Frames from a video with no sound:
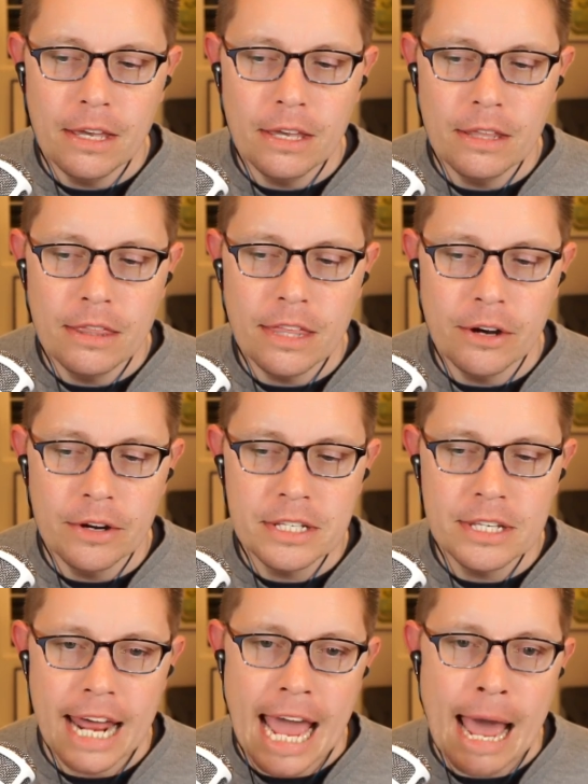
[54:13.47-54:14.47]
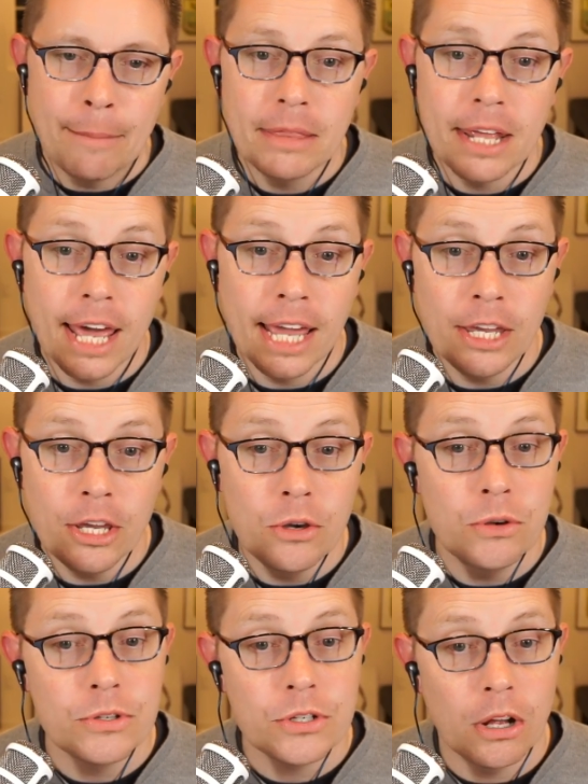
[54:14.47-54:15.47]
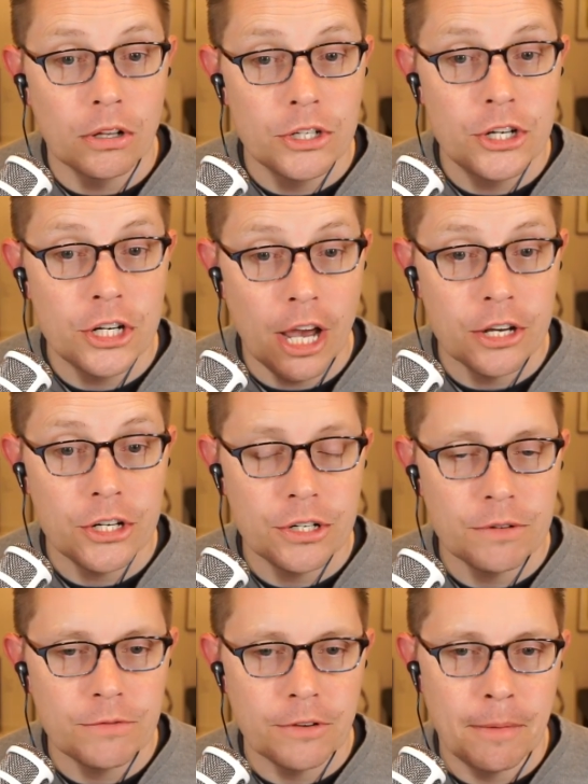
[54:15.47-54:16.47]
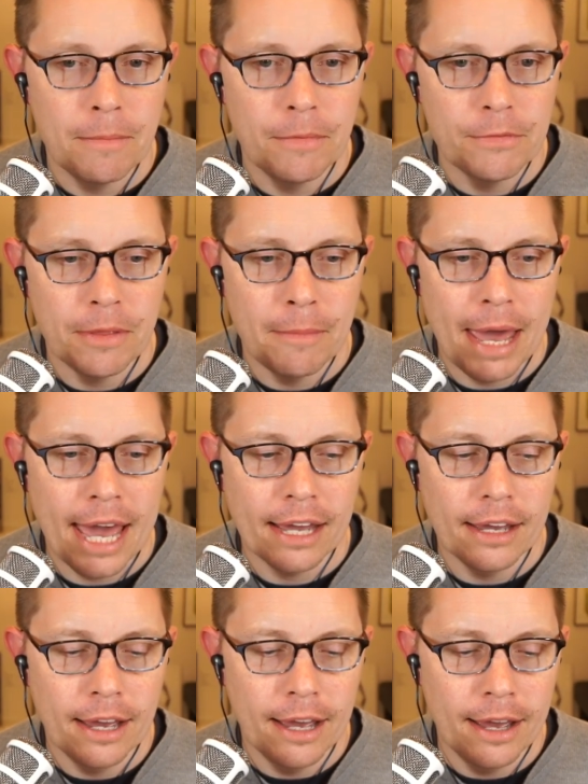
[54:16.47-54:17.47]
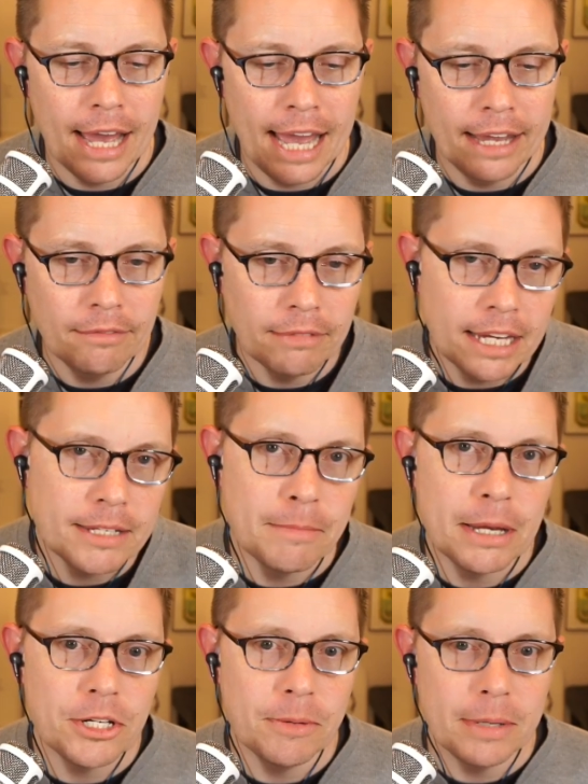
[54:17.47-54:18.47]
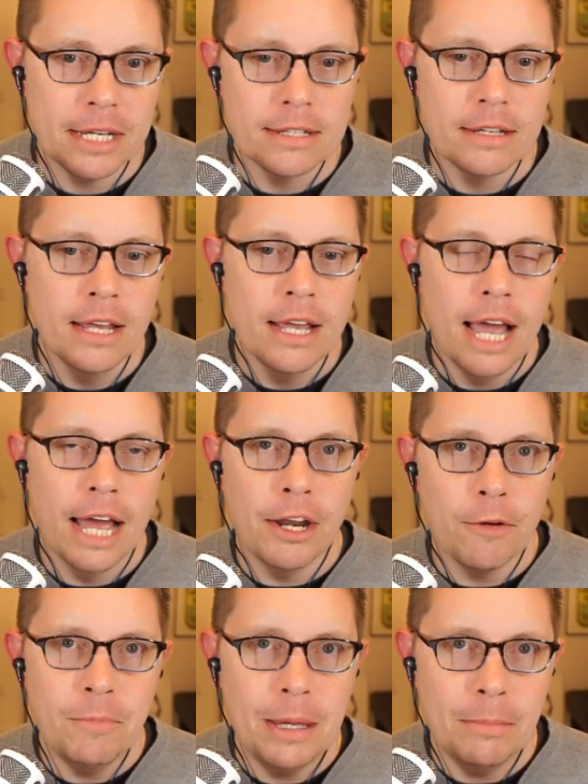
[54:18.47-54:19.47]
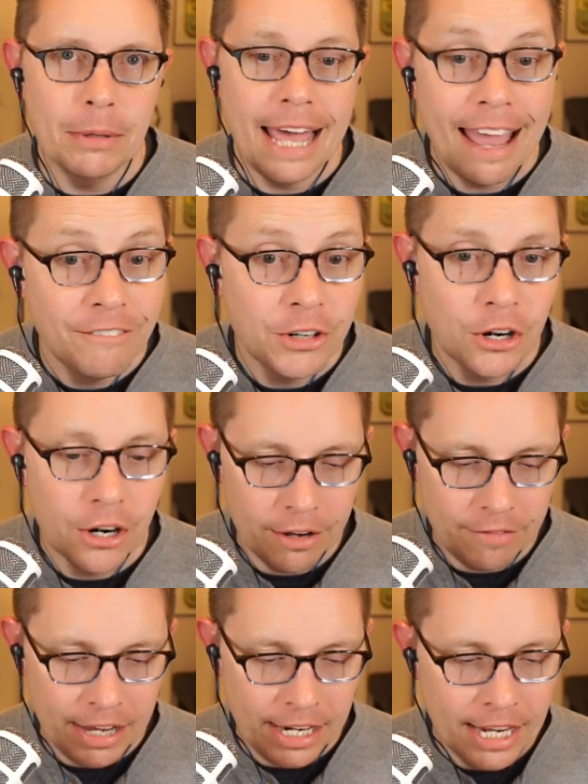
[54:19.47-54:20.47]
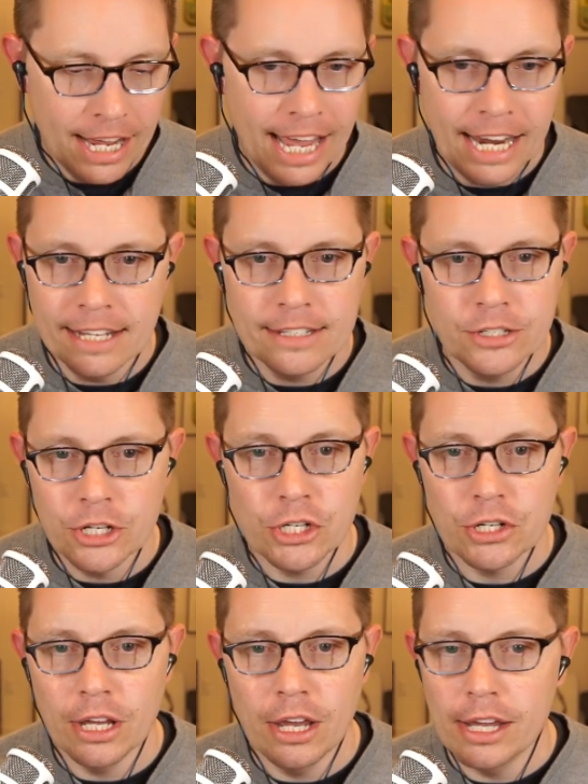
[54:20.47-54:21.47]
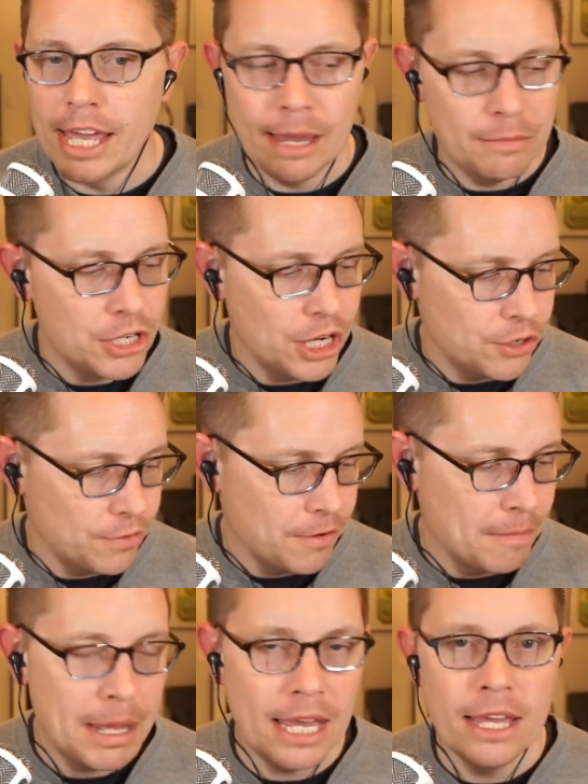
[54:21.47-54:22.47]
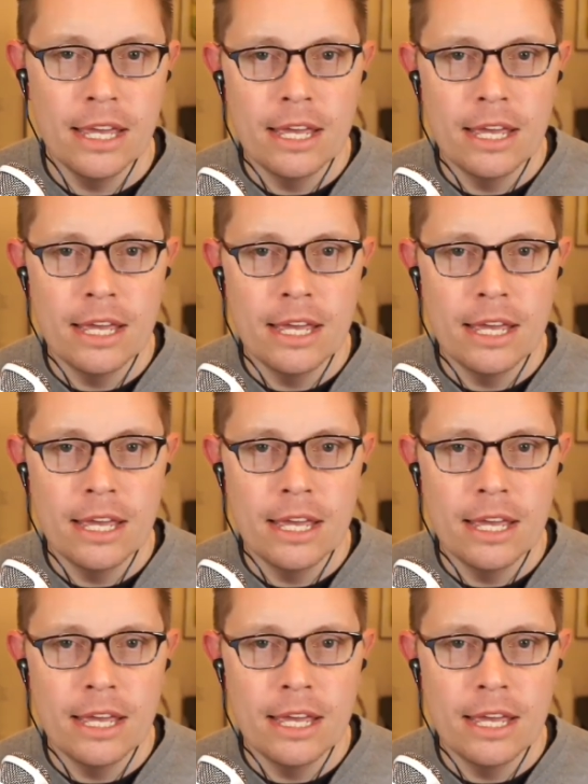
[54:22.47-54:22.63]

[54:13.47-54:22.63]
There is an app that I use called Shush for the Mac. I like to mention it because enough people haven't heard of it, and it's just a game changer for me.